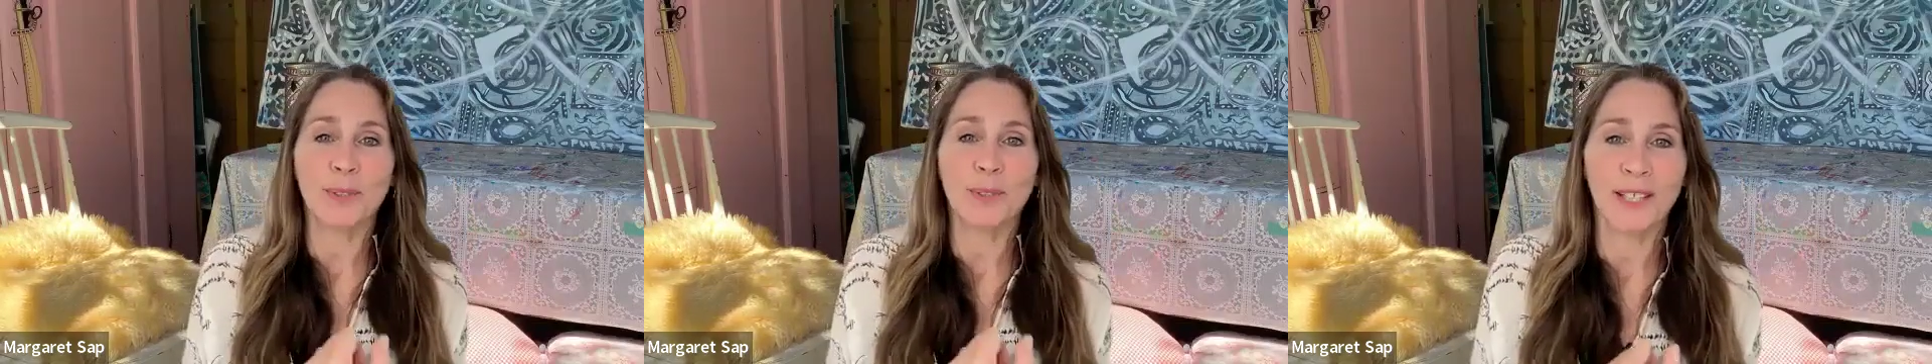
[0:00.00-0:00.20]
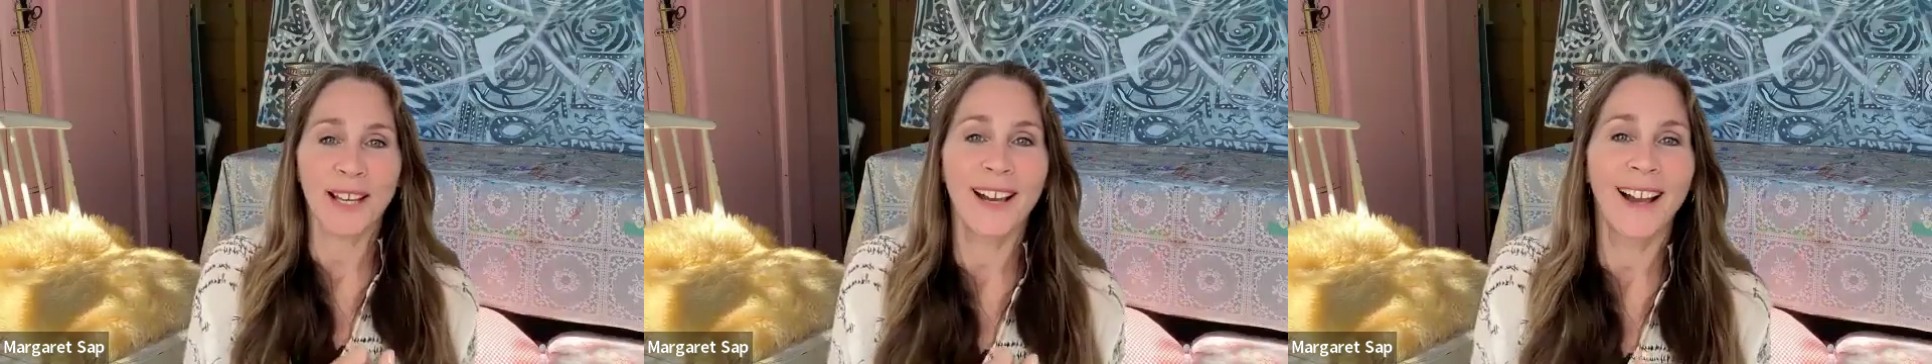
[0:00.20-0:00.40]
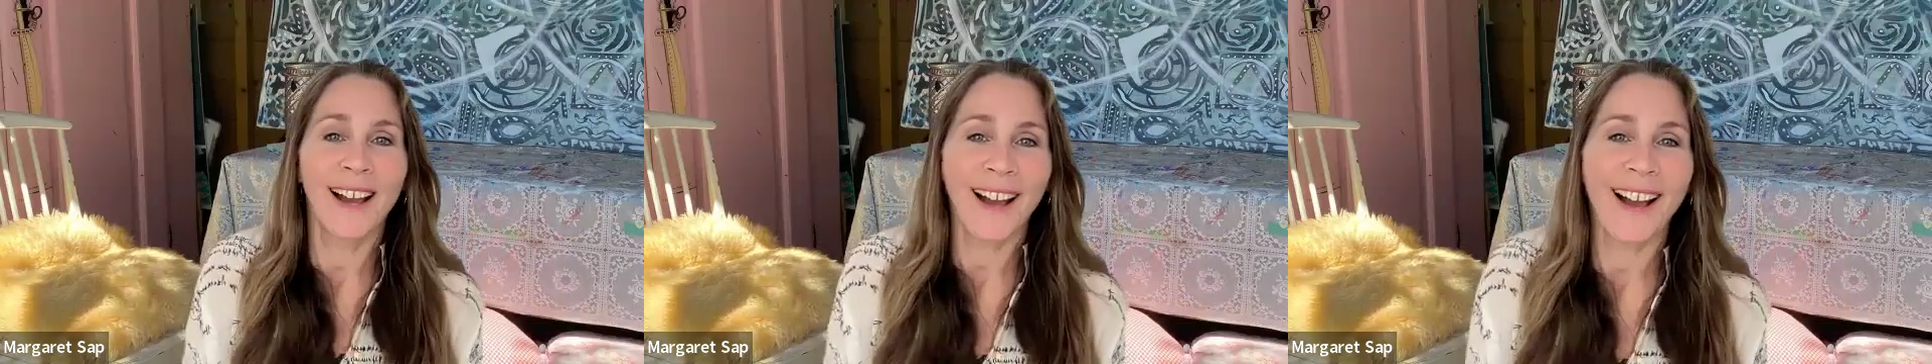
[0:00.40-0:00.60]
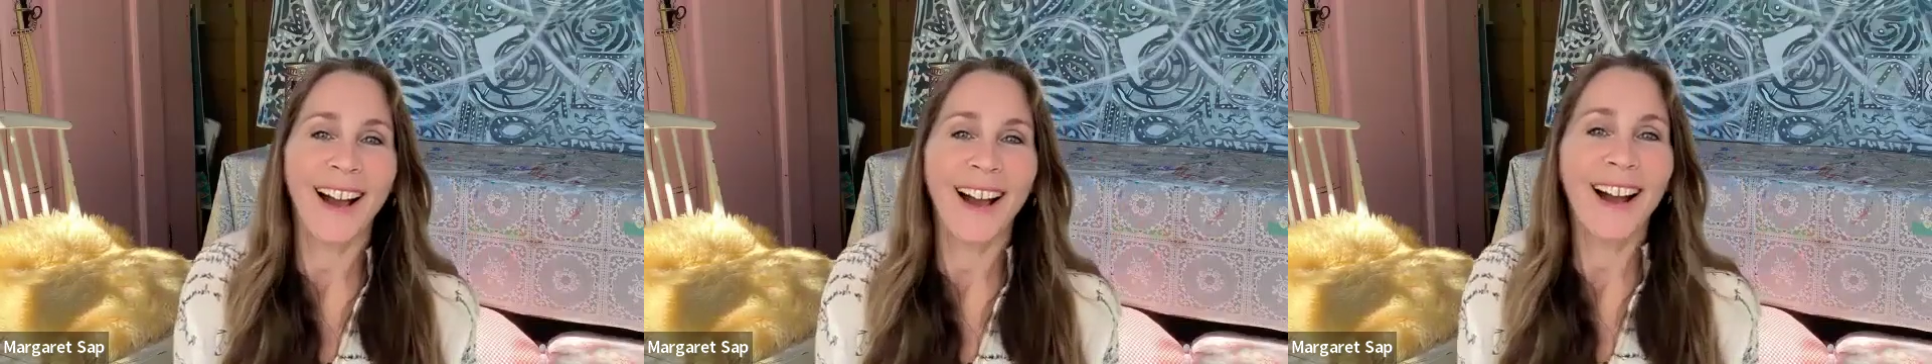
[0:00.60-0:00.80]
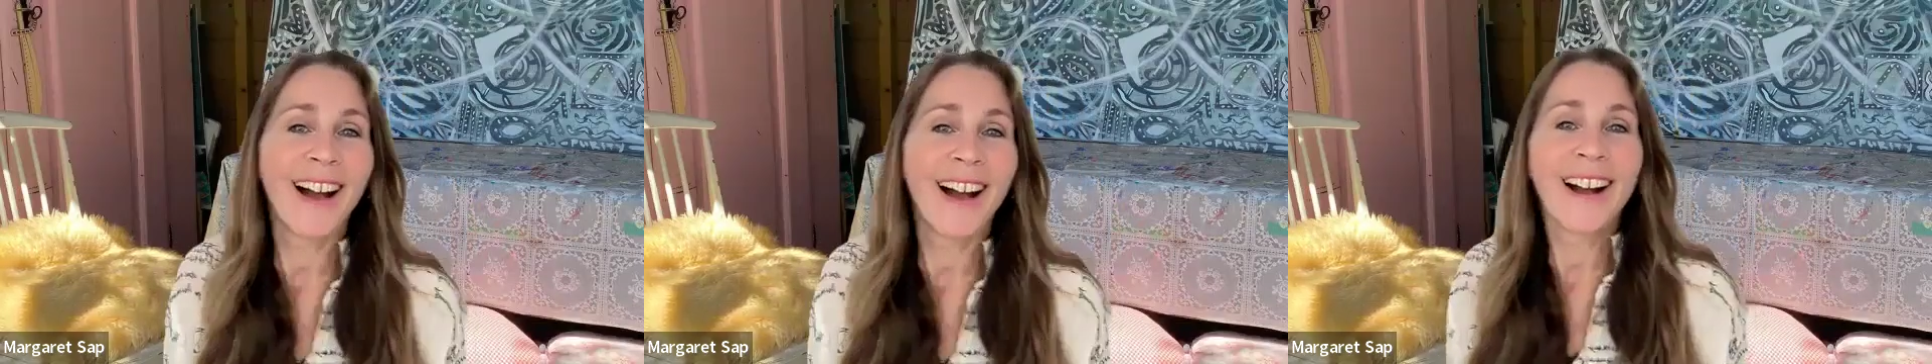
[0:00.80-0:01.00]
be
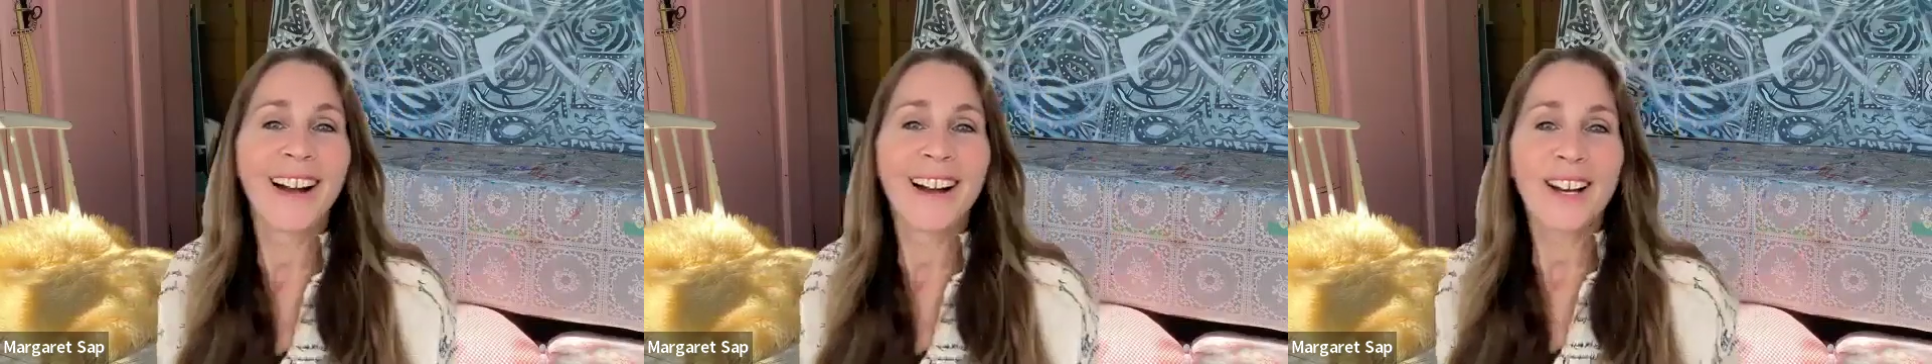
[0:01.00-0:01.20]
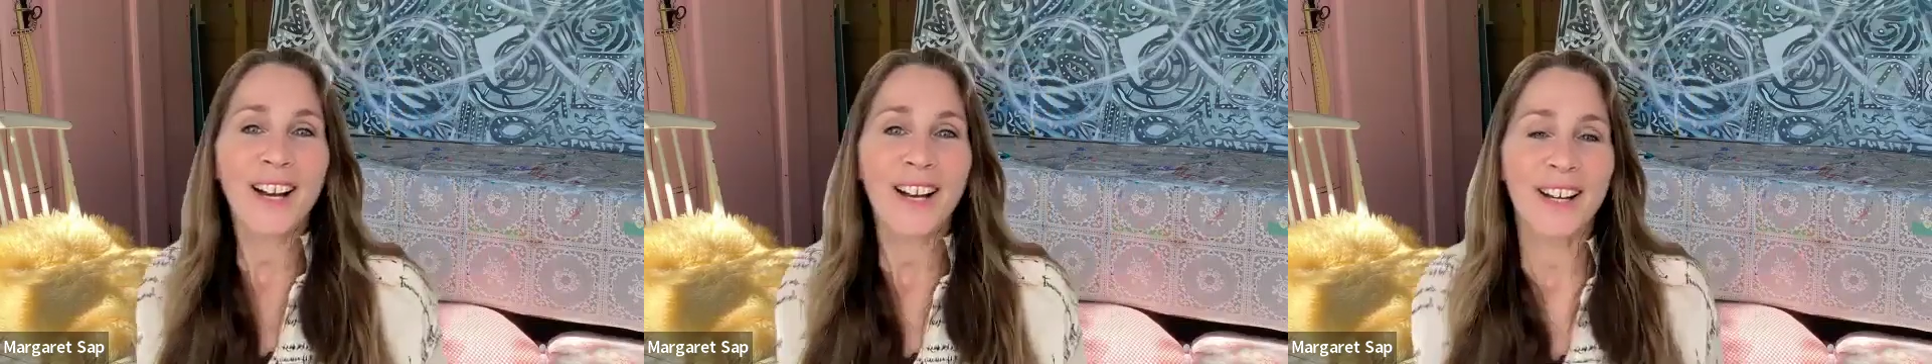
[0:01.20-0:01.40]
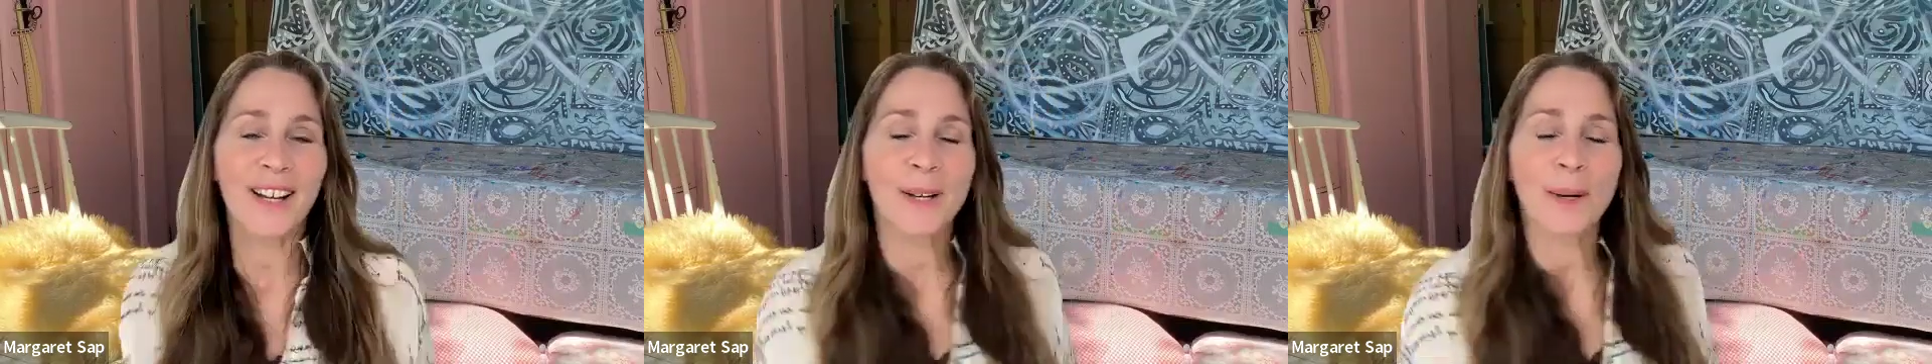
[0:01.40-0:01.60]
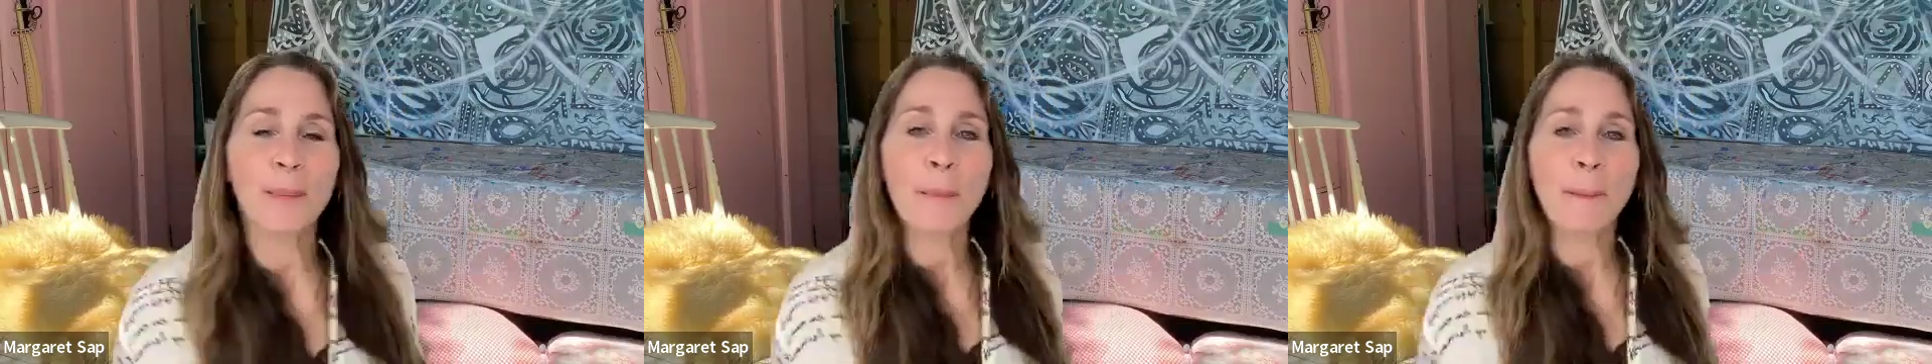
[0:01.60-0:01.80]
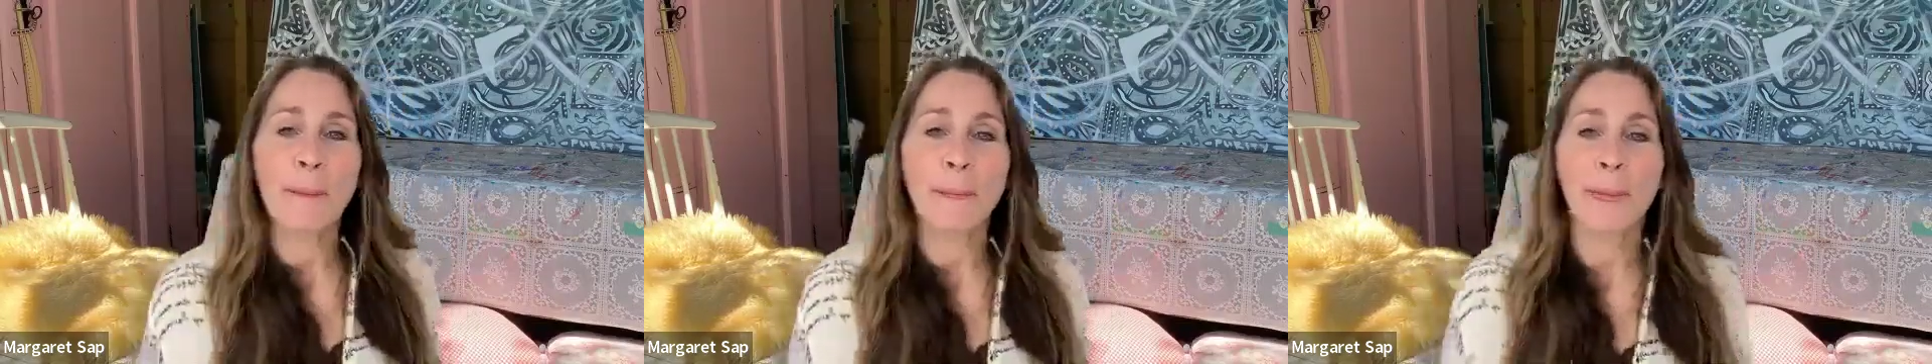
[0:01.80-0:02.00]

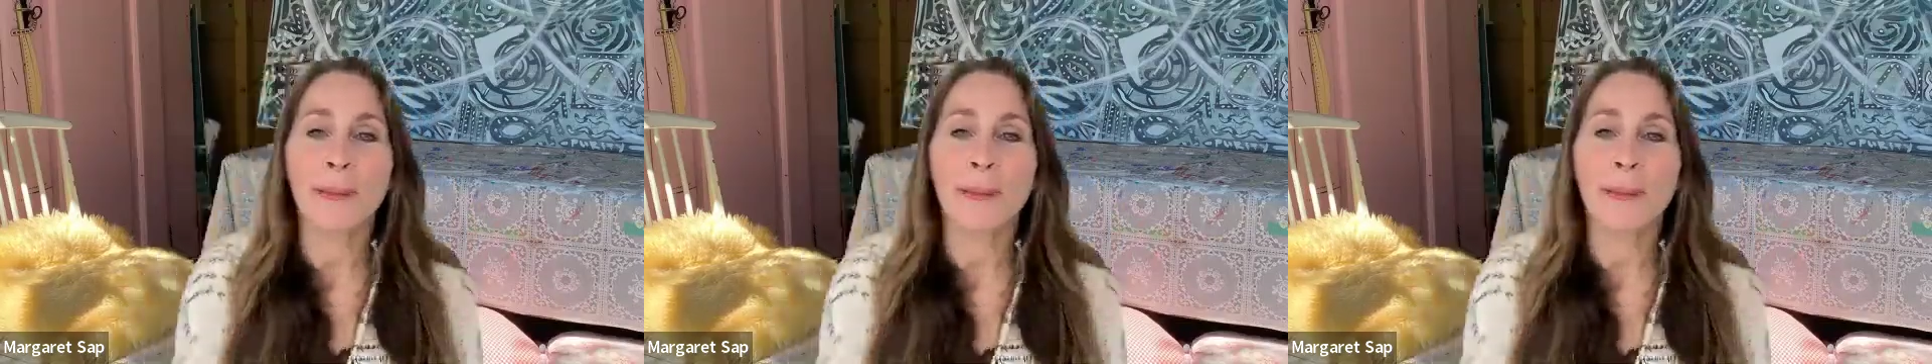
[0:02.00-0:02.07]
um